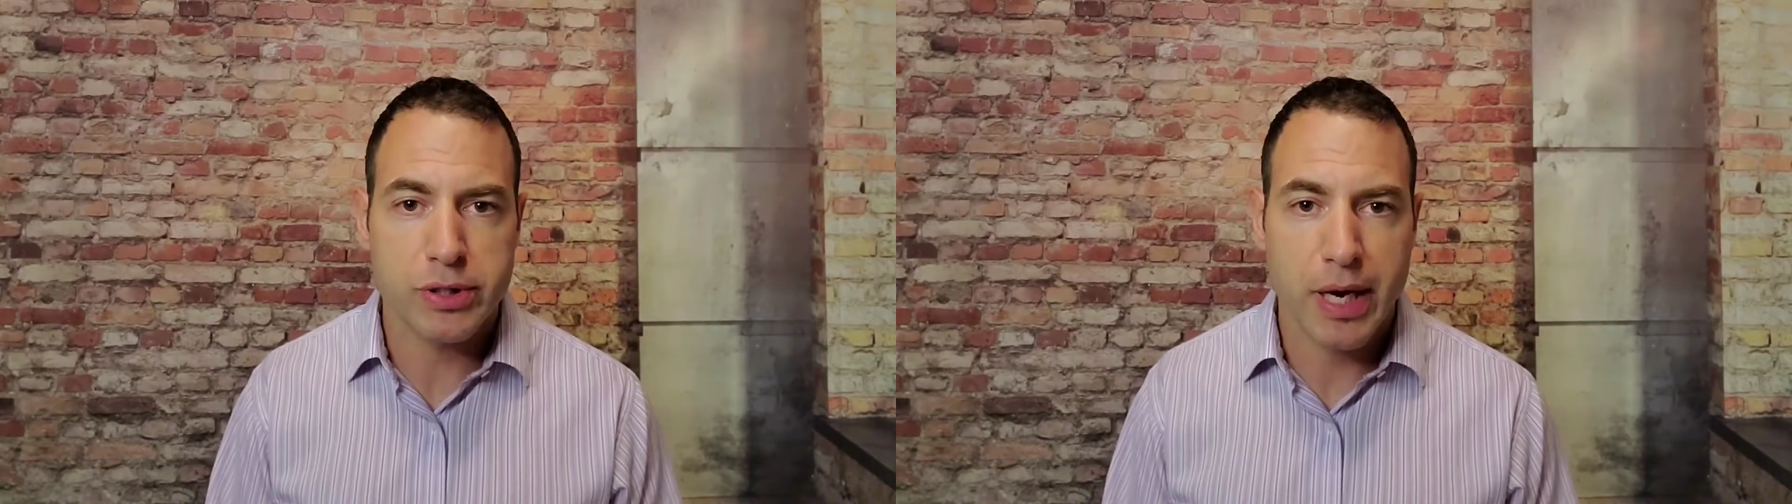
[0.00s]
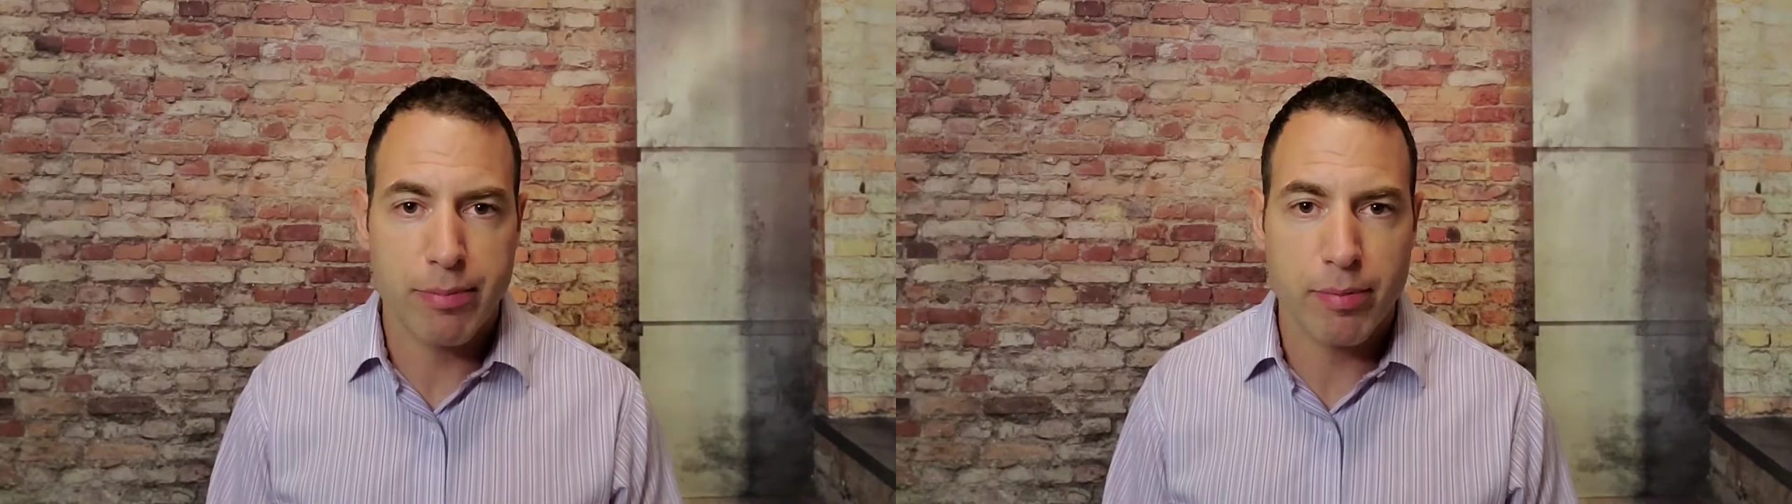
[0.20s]

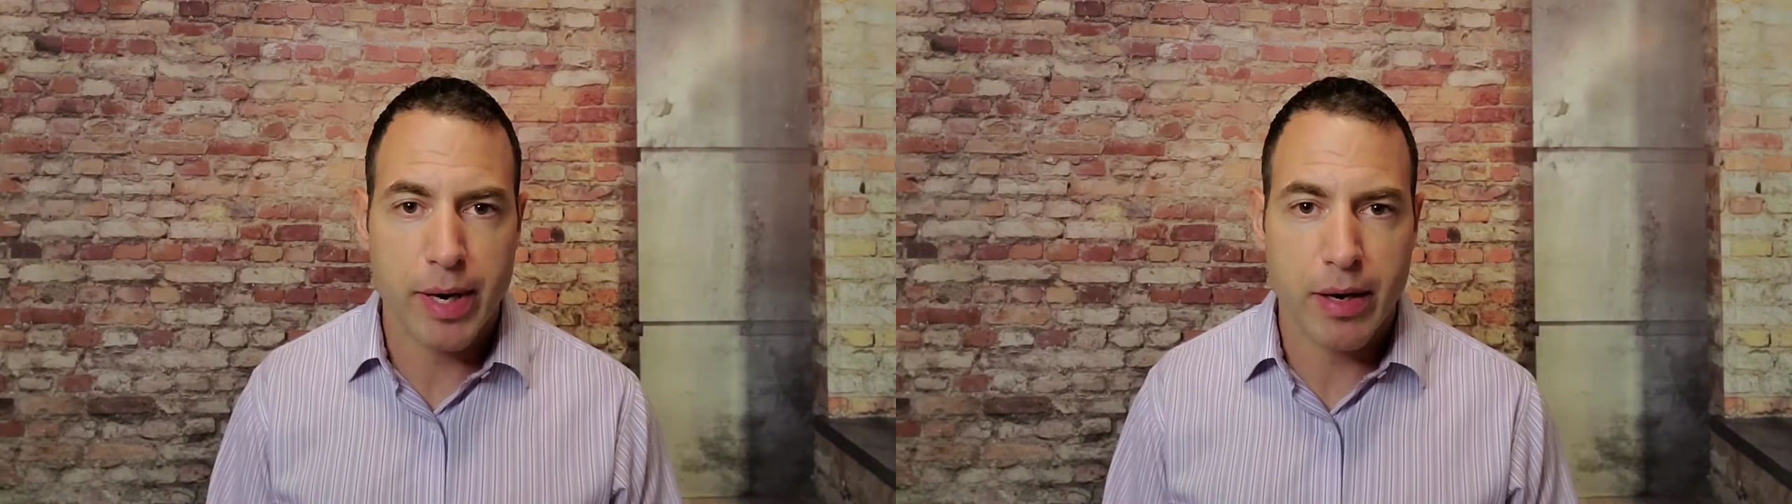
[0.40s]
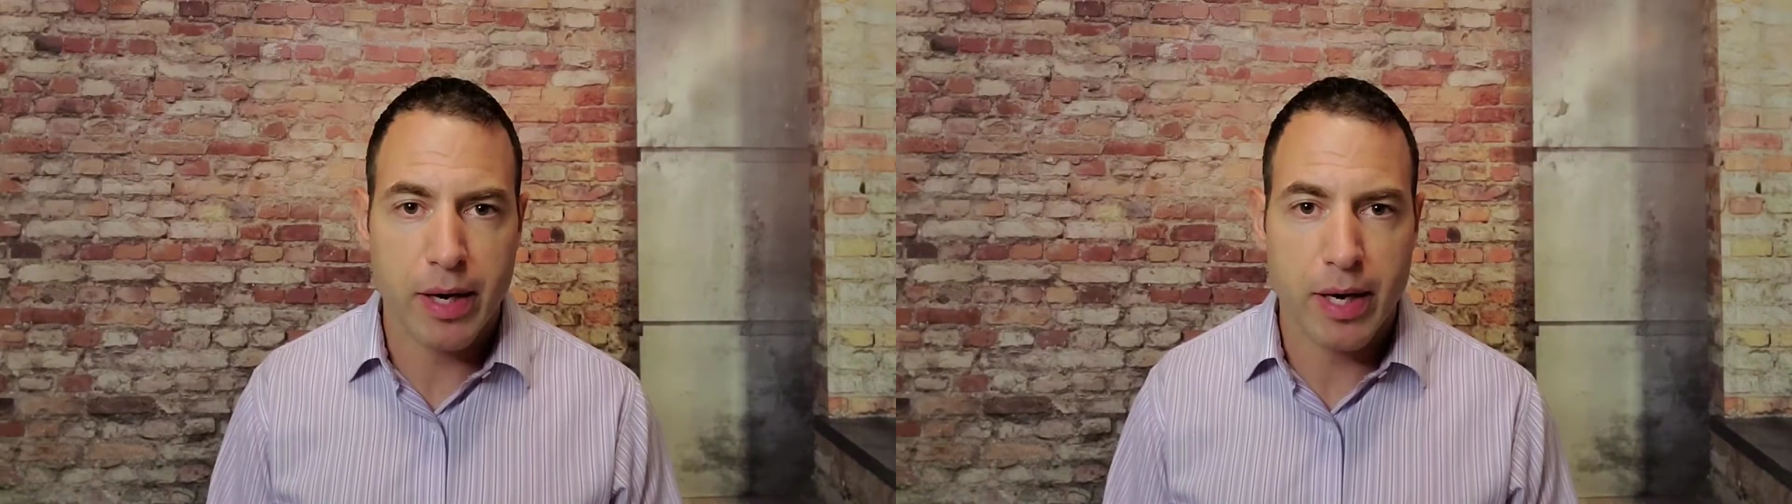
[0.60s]

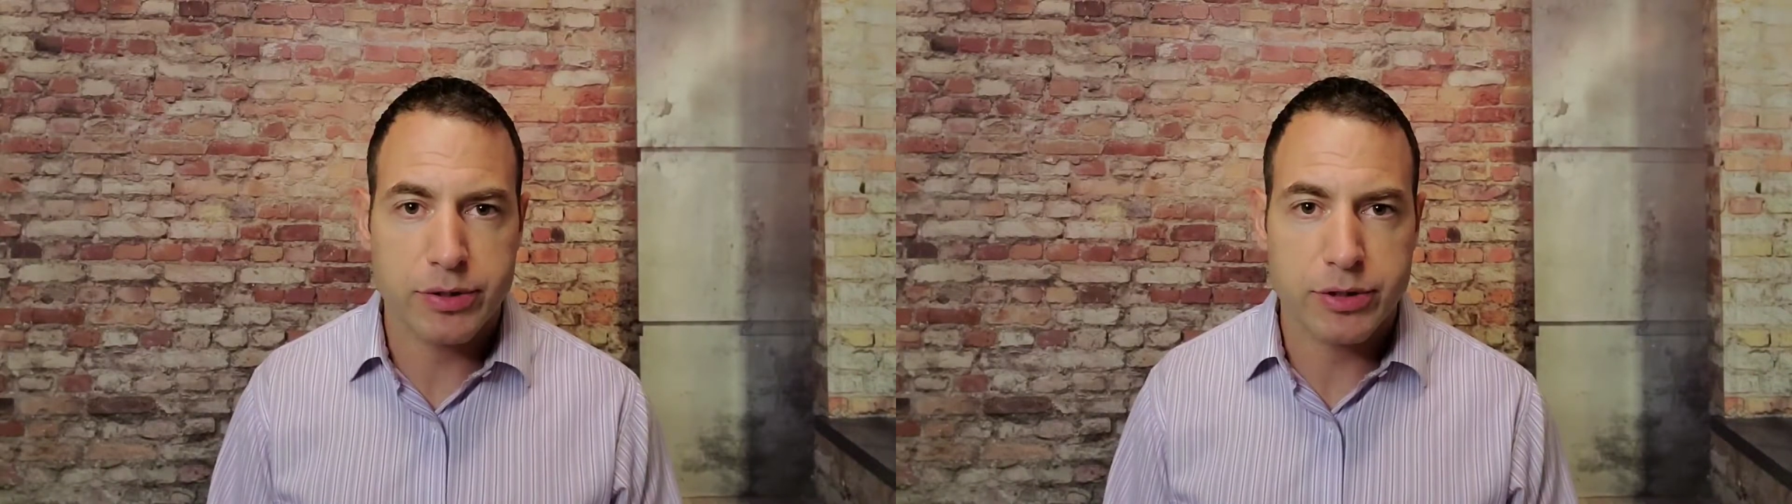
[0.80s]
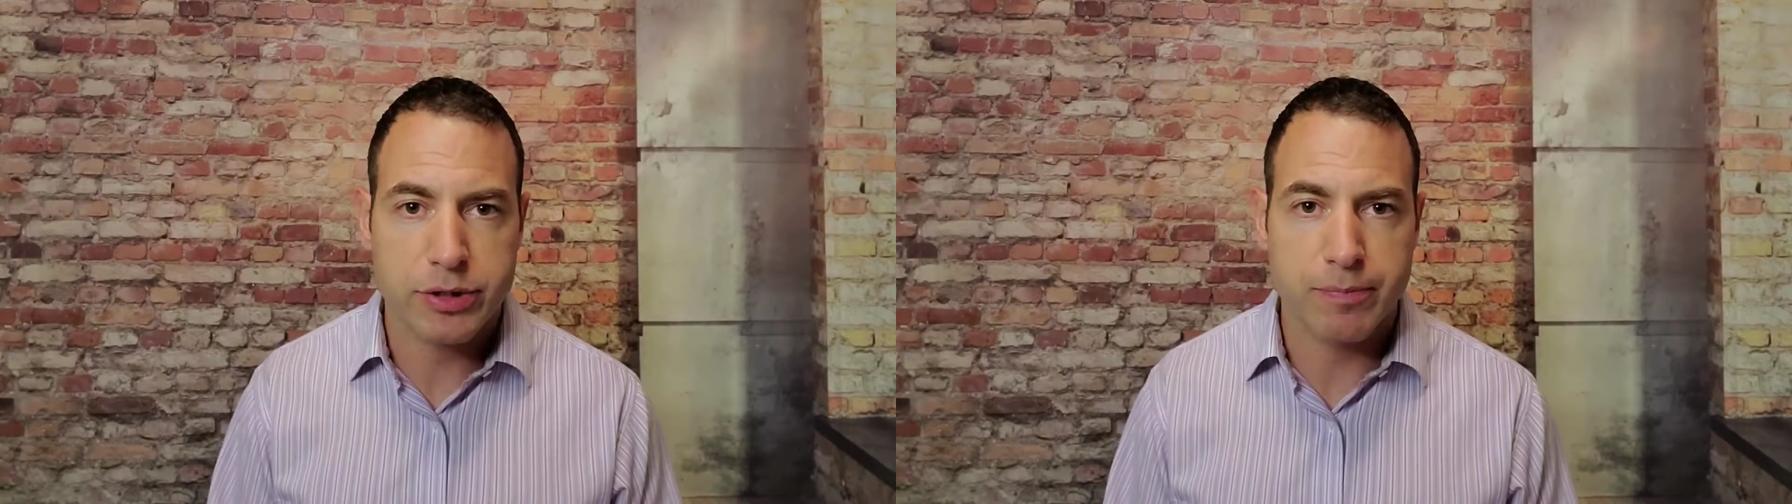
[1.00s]
hyperbaric
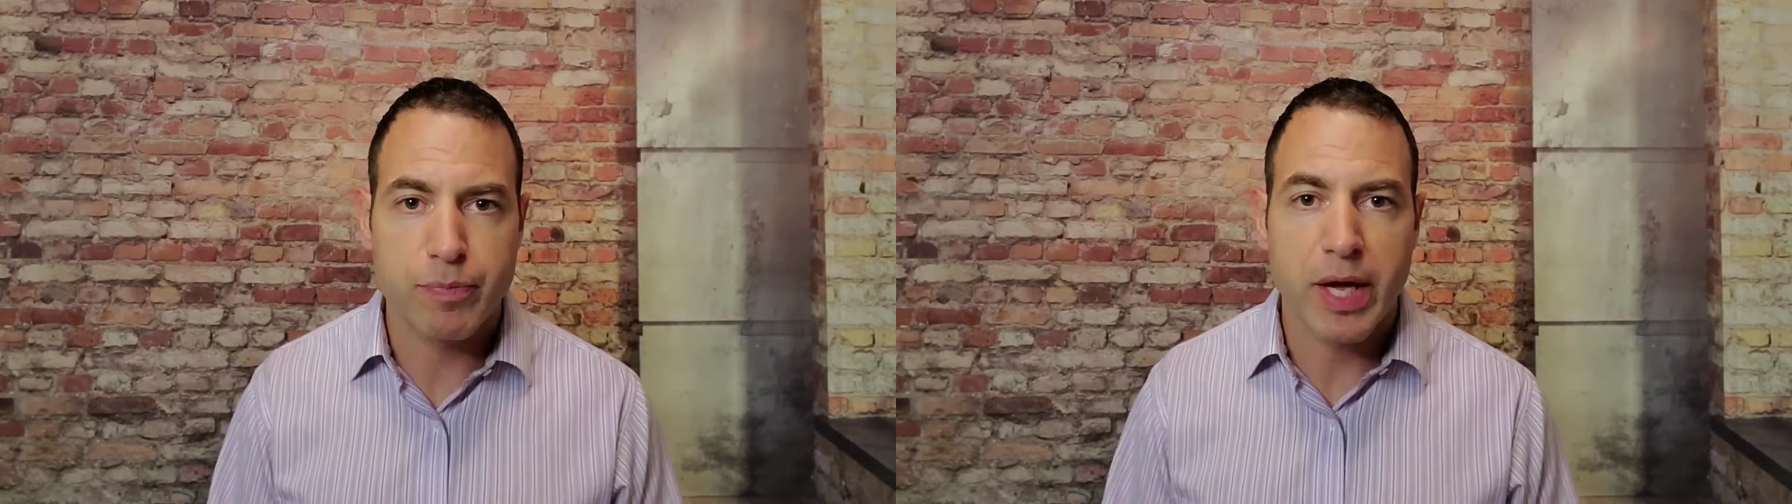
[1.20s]
oxygen.